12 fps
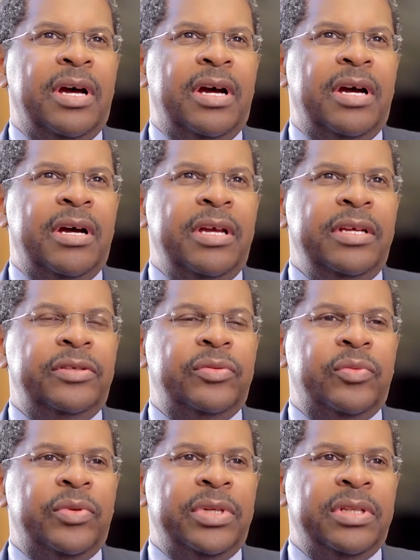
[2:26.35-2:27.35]
Uh,
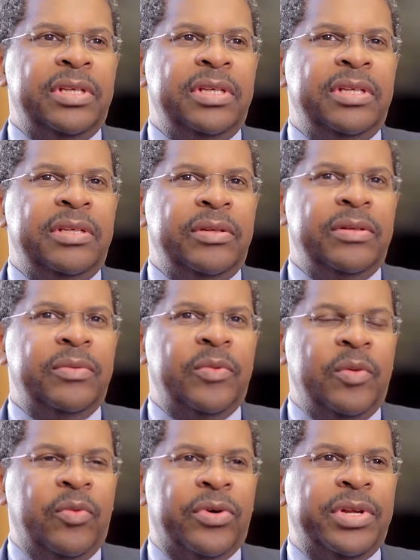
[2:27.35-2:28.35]
it's really
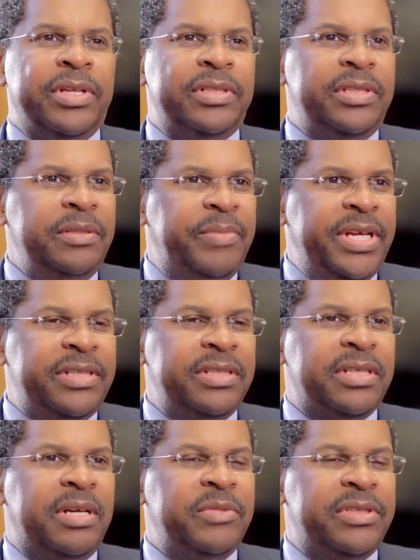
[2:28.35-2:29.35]
rewarding to see
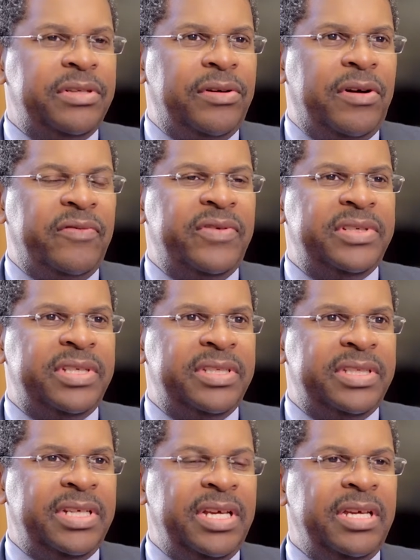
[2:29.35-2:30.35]
patients come into the office
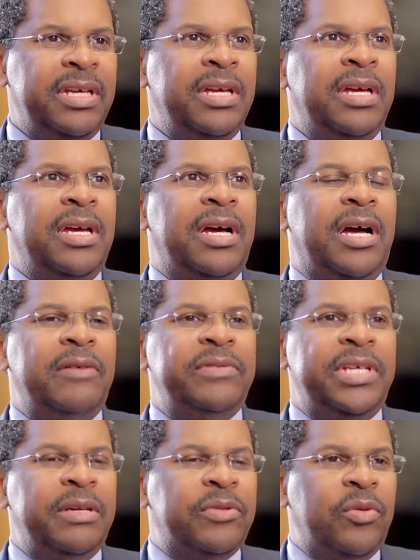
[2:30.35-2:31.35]
and say, I
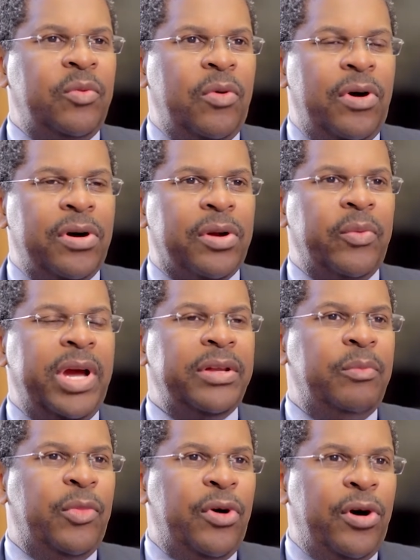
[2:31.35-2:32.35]
was able to walk
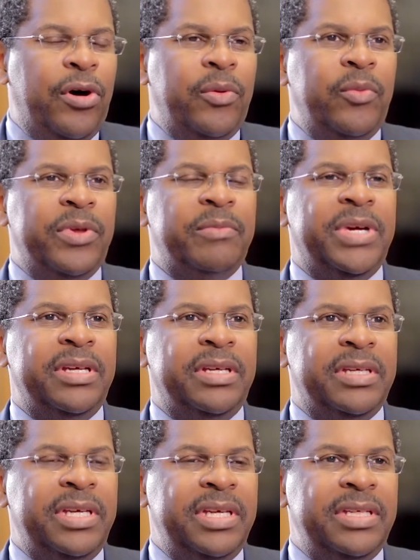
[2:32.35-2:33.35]
around the mall with my
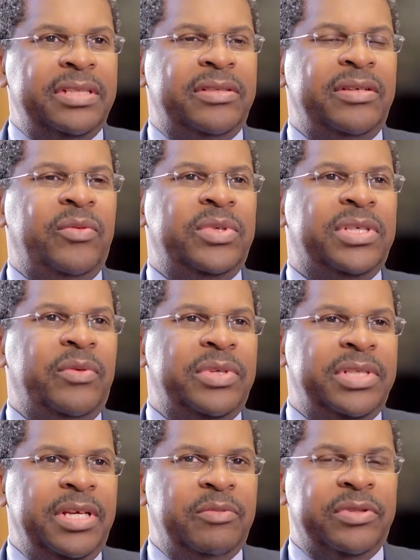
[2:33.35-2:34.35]
kids, which I
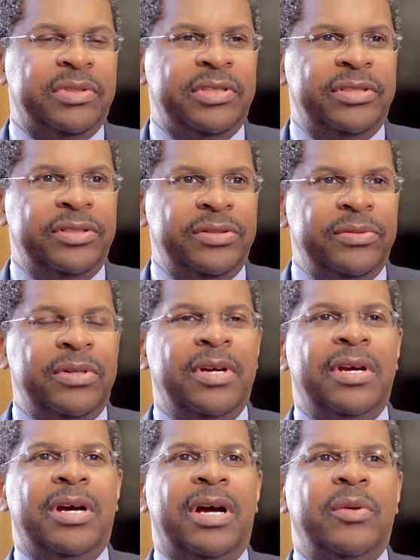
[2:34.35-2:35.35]
wasn't able to do.
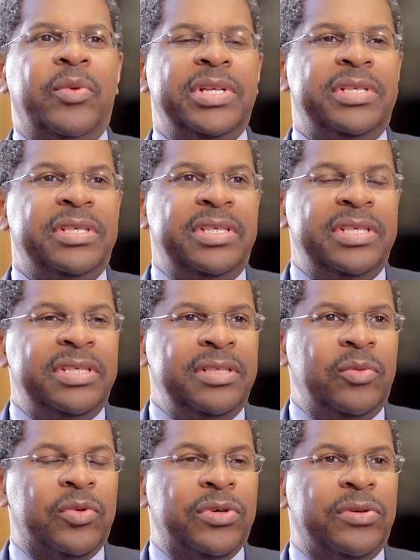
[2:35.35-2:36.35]
I went to
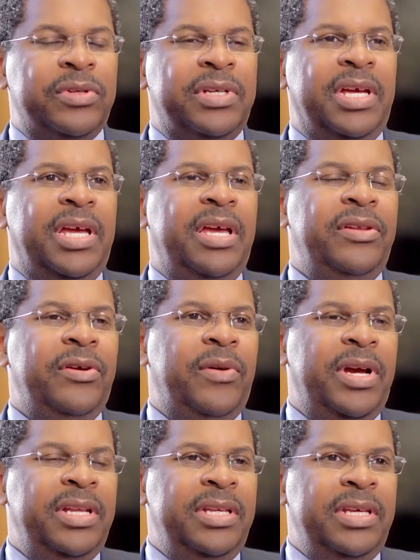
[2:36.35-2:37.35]
Disney World and I had
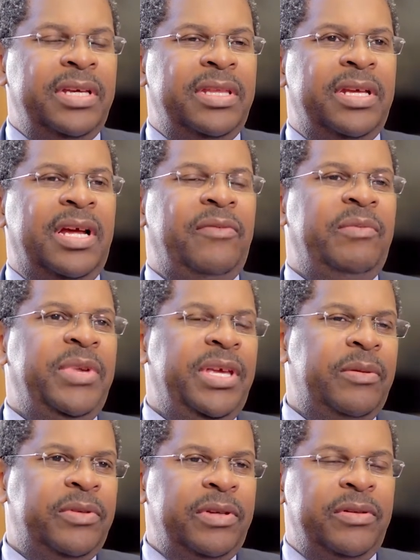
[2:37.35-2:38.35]
no idea that I would
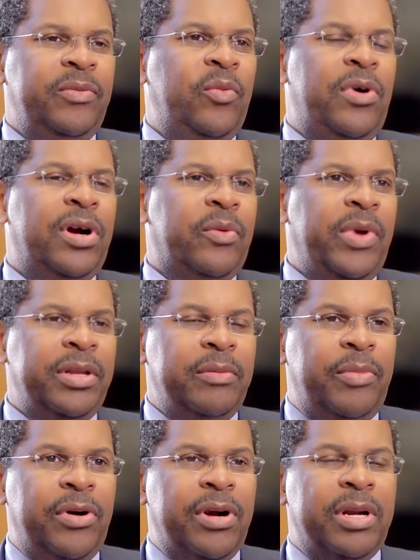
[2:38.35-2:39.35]
be able to walk around
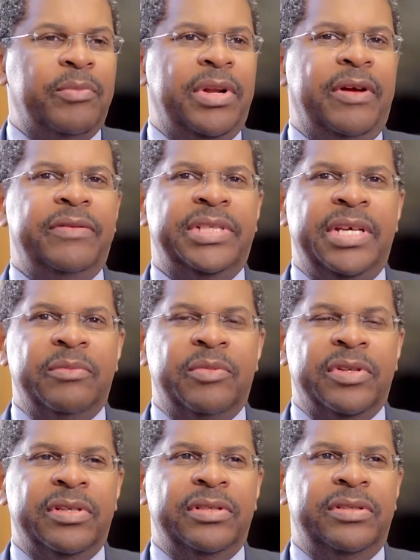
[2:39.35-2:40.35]
the park, but I was
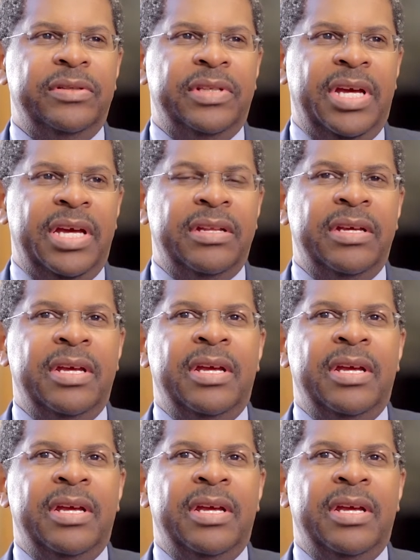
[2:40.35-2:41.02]
able to do that.